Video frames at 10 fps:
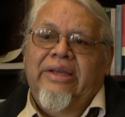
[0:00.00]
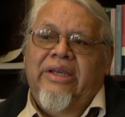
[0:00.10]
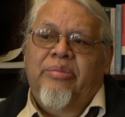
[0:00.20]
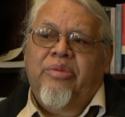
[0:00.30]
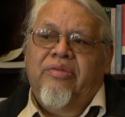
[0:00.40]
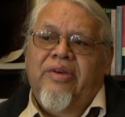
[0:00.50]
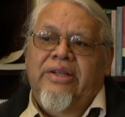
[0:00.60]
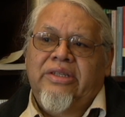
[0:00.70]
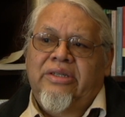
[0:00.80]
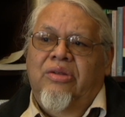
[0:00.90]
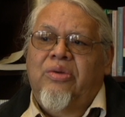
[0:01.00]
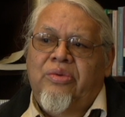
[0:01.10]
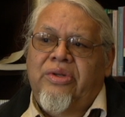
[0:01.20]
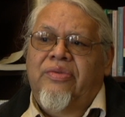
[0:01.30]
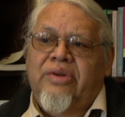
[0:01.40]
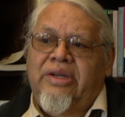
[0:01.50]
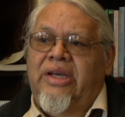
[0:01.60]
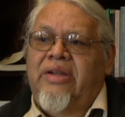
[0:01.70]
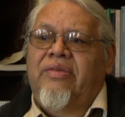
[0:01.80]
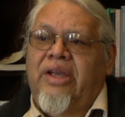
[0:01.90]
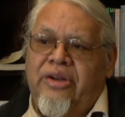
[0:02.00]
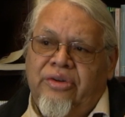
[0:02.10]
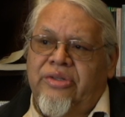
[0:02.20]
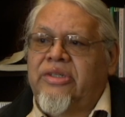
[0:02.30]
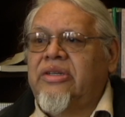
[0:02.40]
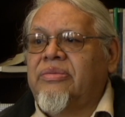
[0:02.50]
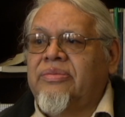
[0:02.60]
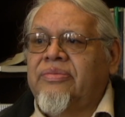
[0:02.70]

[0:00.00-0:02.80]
it provides a whole different kind of energy.